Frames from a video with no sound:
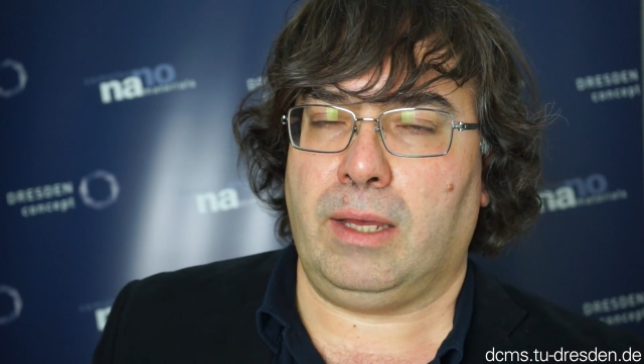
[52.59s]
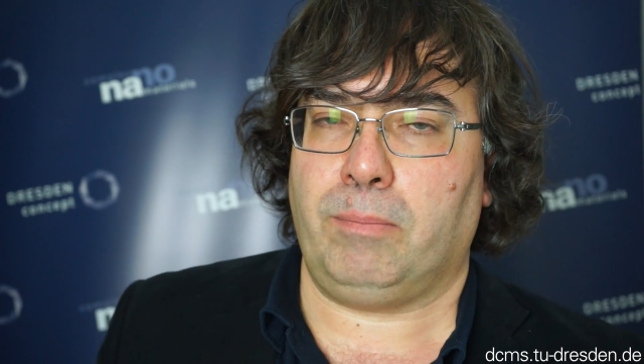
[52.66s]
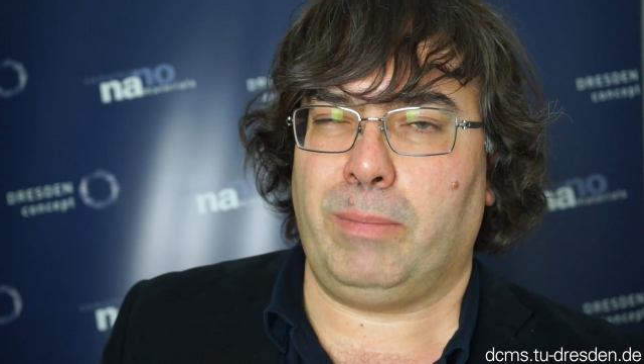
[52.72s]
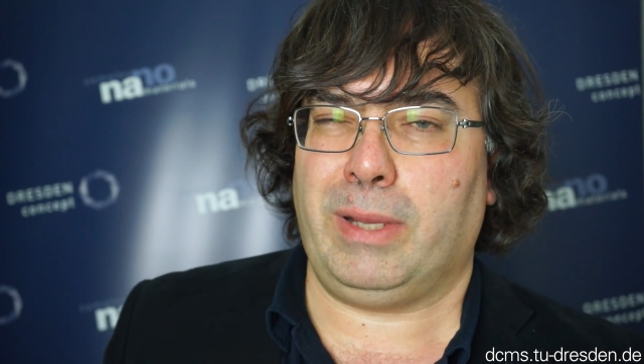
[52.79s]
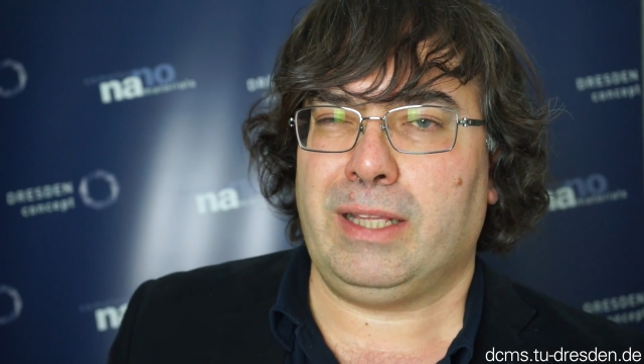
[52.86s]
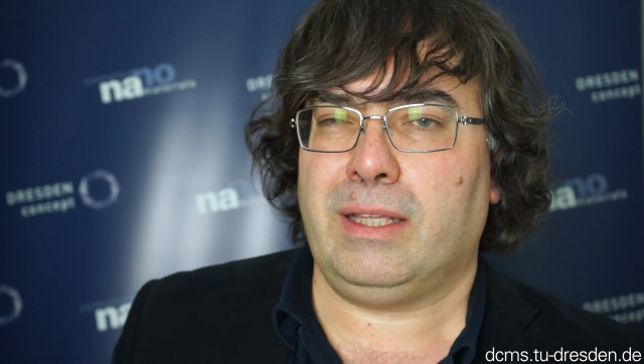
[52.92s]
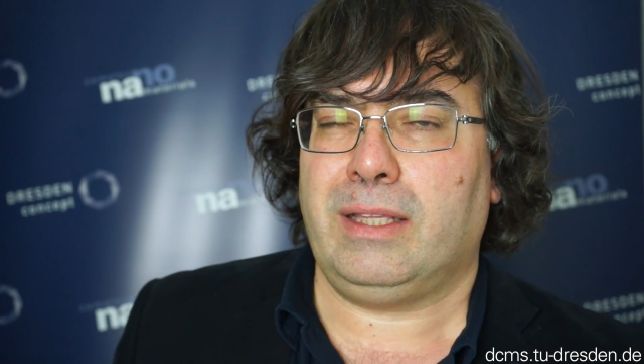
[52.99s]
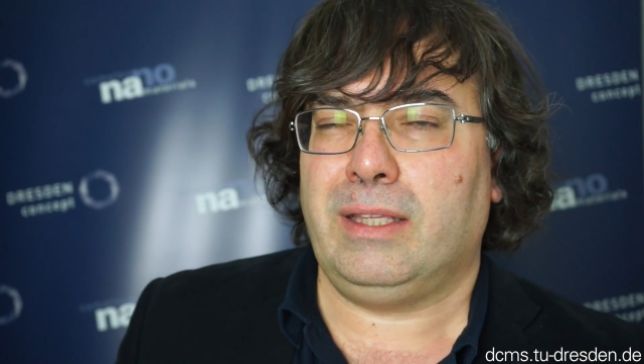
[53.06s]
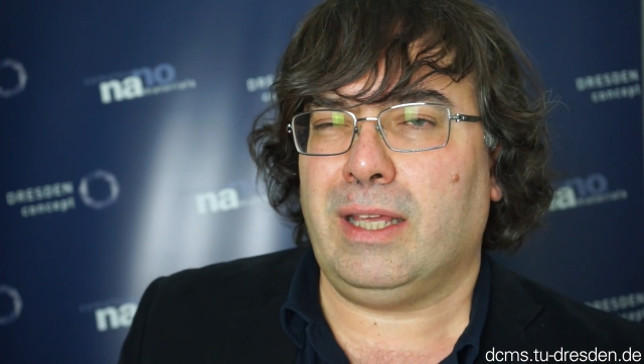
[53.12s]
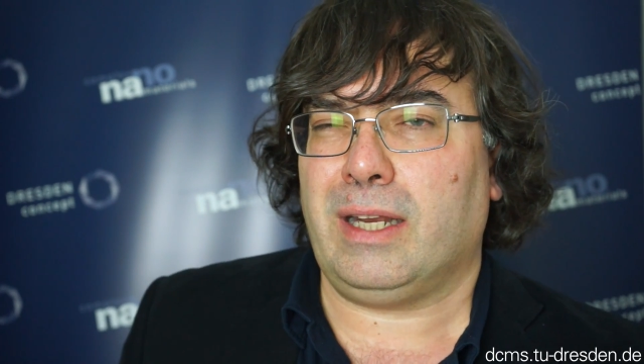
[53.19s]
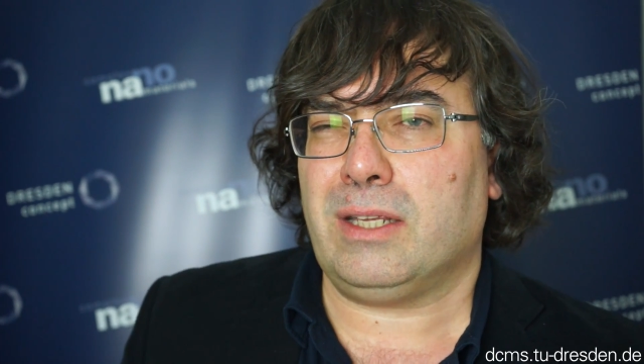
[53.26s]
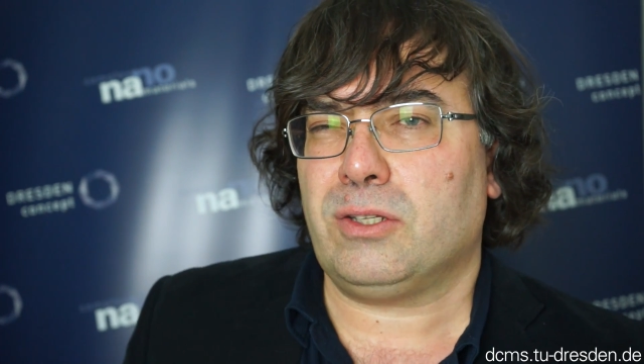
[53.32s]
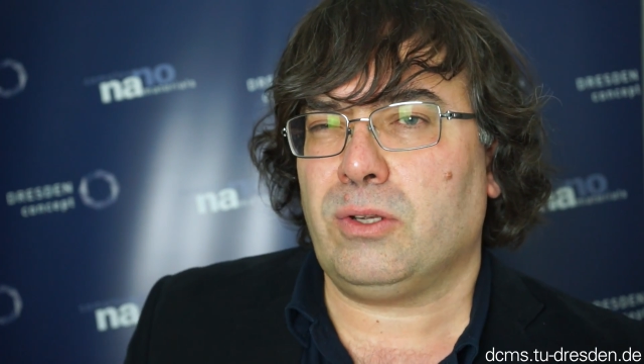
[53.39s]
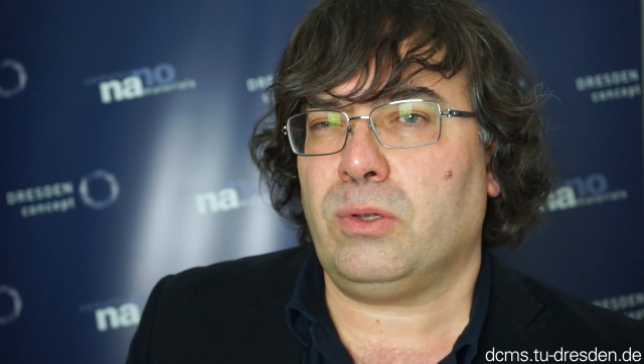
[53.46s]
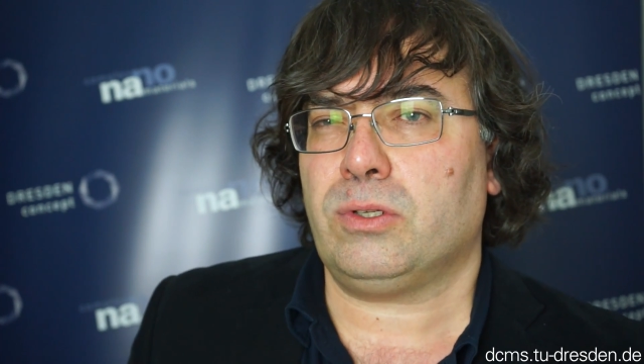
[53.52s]
but there
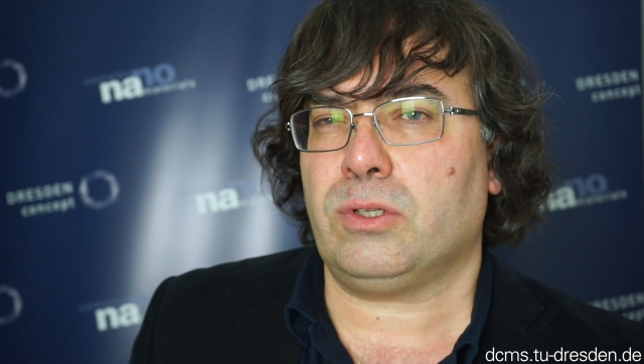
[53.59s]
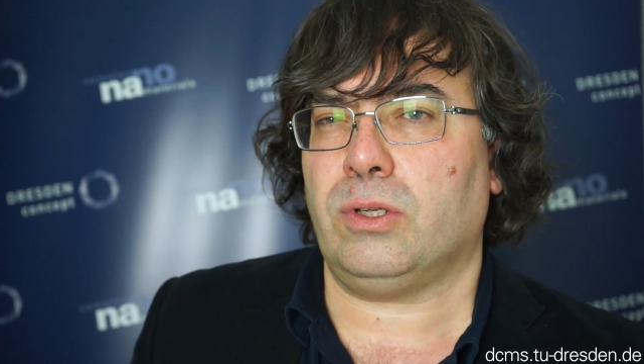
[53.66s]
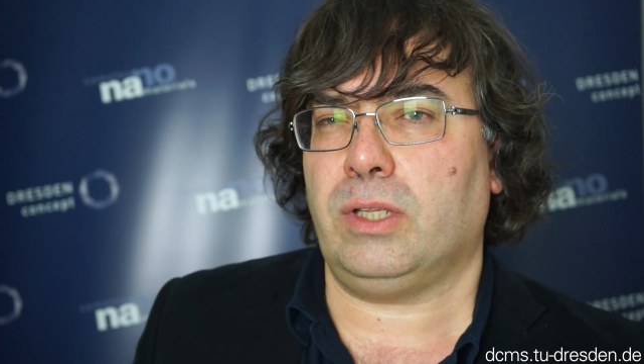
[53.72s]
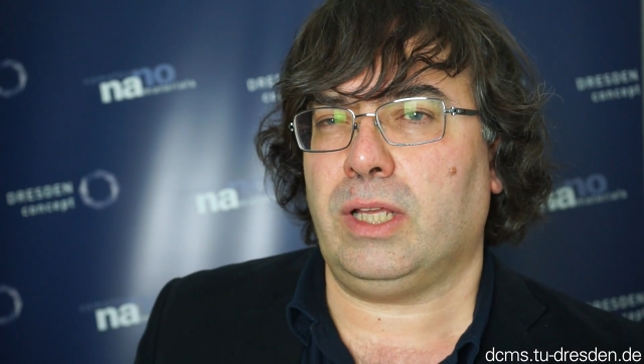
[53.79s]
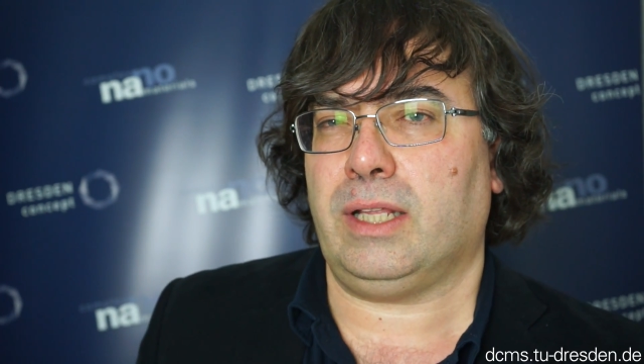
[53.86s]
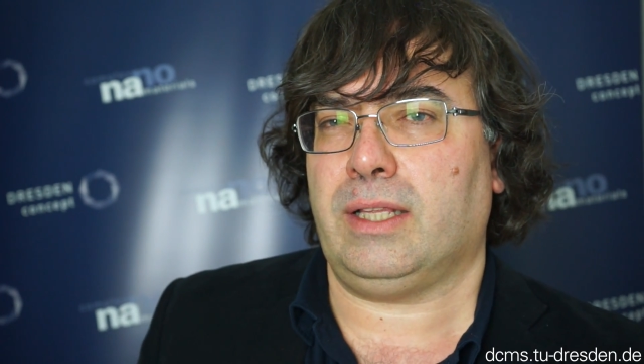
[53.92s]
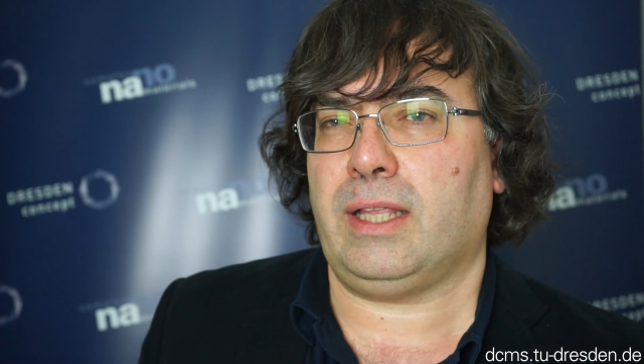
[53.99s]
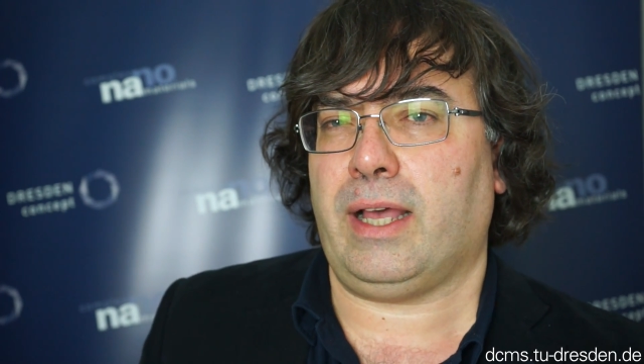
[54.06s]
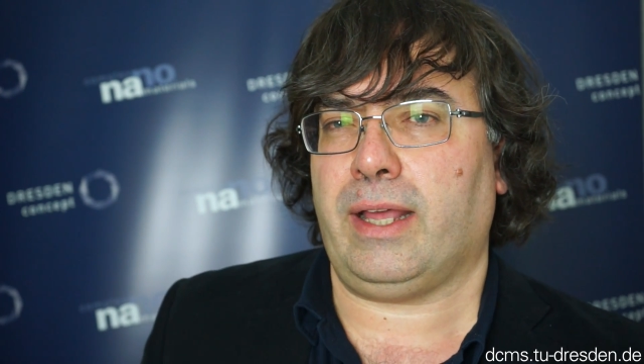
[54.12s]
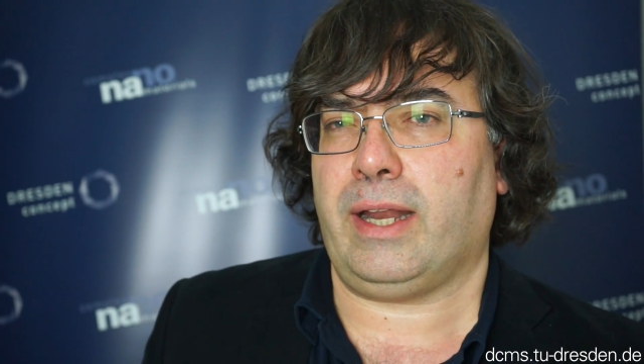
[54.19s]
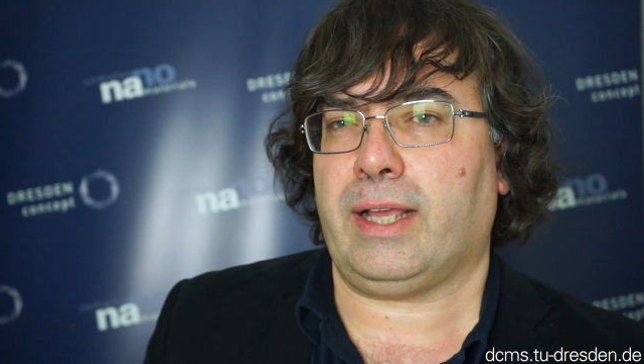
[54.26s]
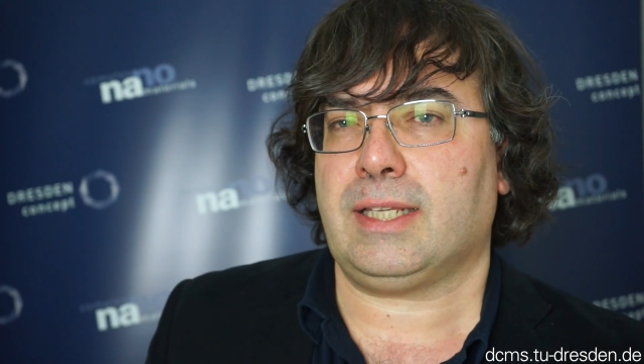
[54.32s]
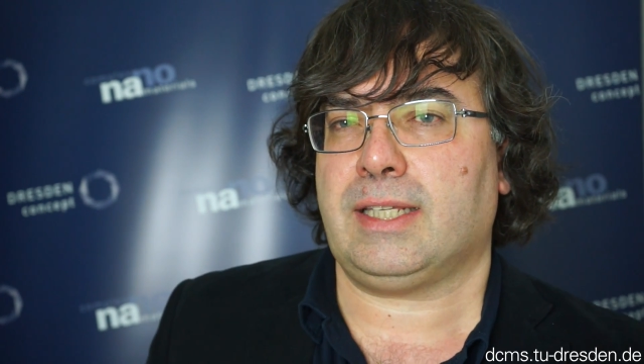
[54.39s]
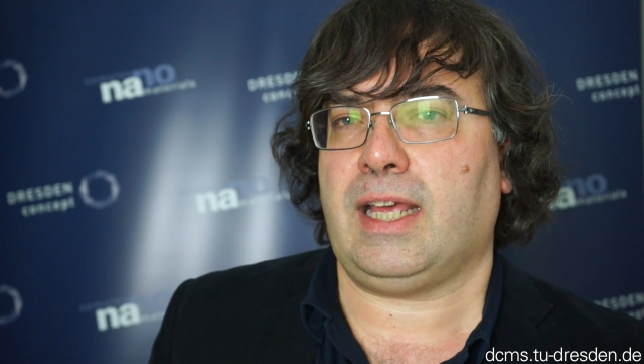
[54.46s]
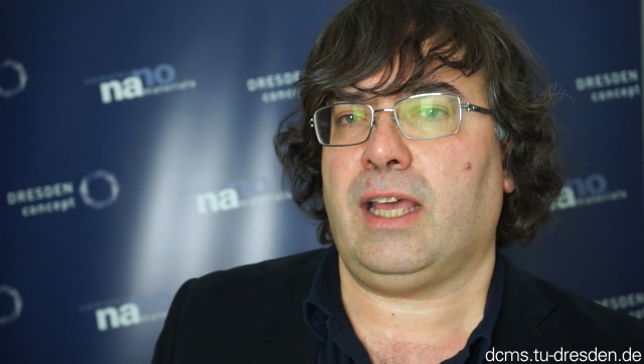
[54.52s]
is also the entire
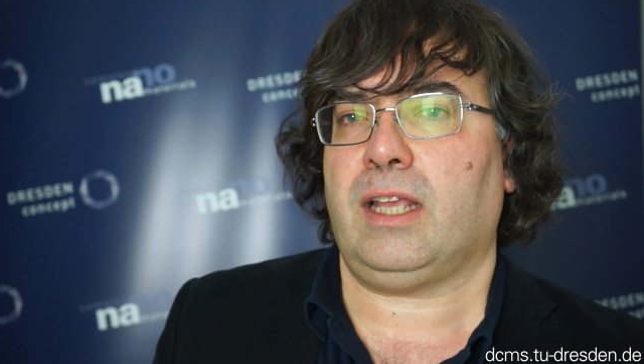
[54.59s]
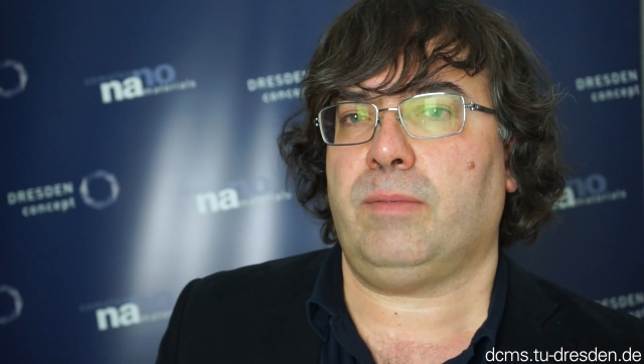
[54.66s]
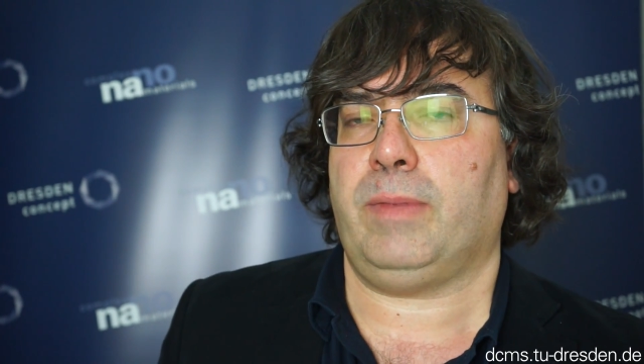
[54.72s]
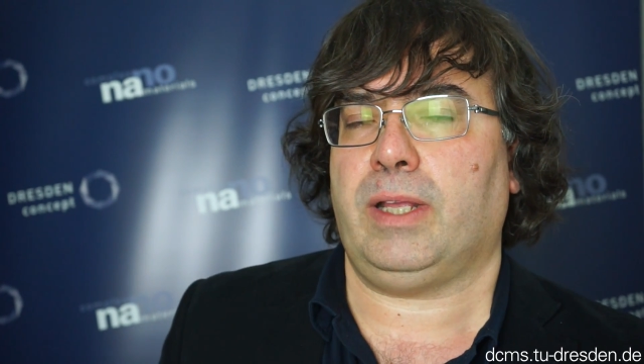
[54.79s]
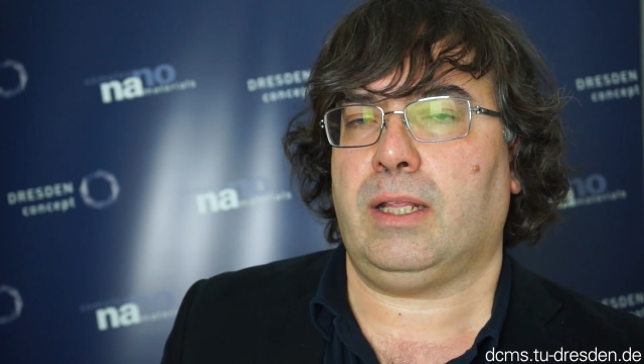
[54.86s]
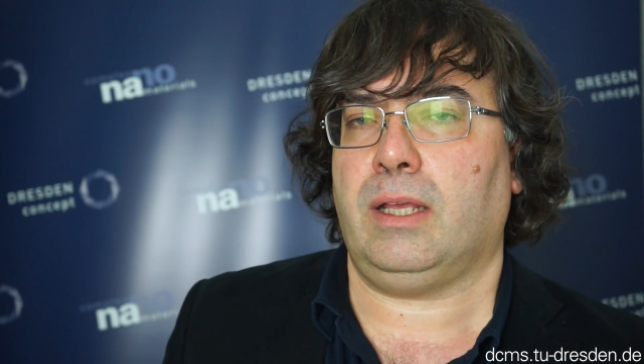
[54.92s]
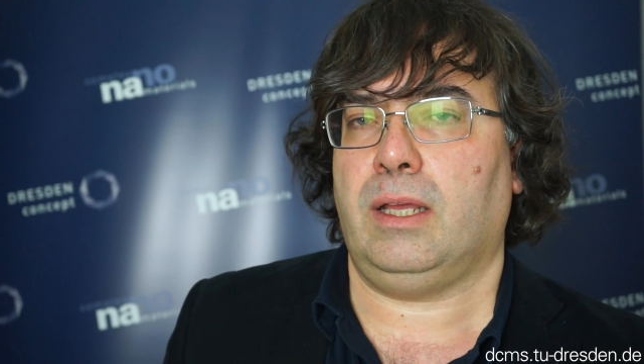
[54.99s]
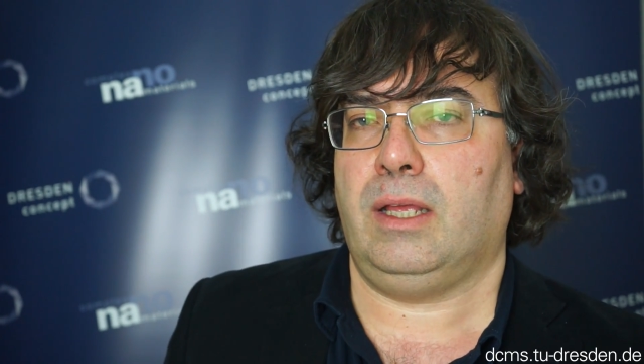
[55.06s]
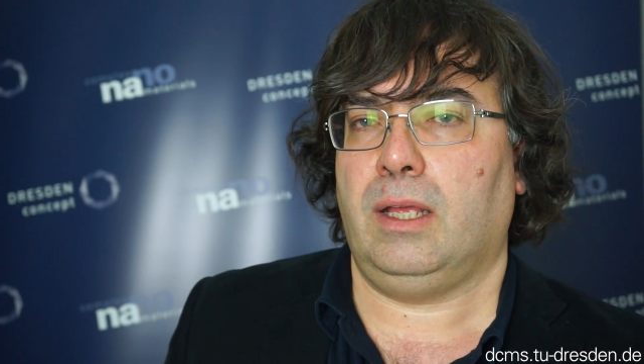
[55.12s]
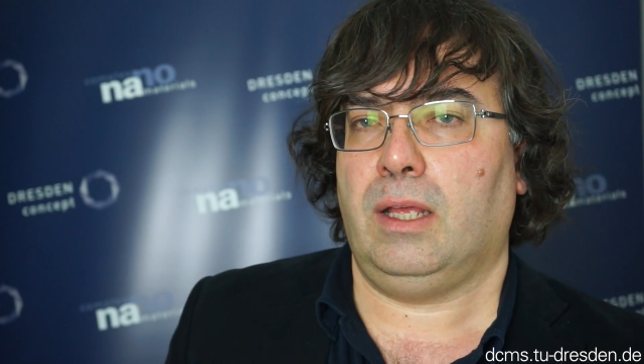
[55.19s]
excitement